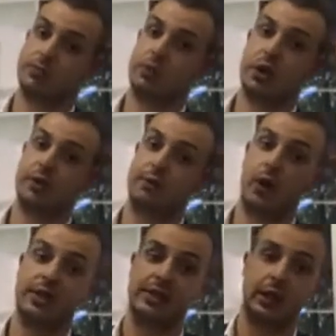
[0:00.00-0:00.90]
We're going to
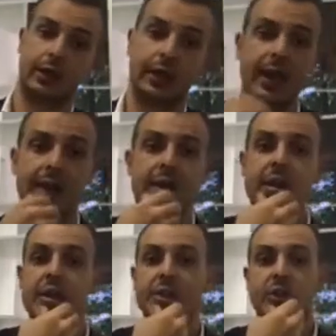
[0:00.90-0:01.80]
fire sell it, okay?
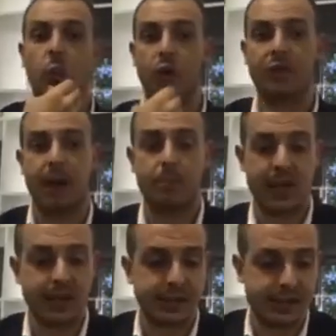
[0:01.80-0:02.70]
So what that
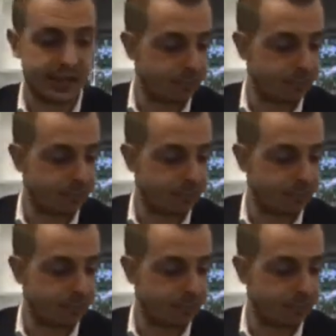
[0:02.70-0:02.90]
means is